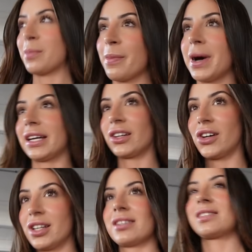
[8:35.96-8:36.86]
My
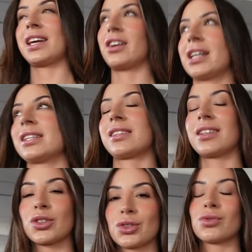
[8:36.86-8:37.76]
God, Sarah is
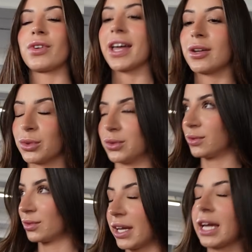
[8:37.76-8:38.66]
incredible,
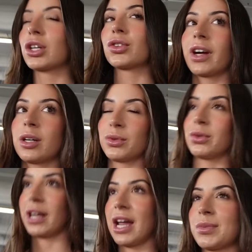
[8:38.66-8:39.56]
incredible,
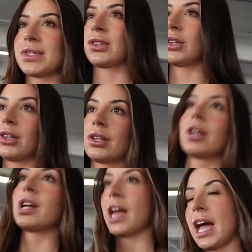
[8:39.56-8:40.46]
an absolute
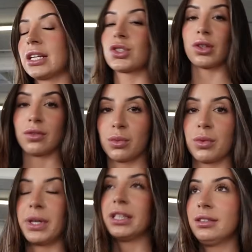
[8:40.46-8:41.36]
angel of a
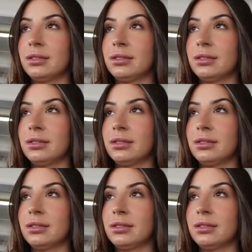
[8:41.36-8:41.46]
woman.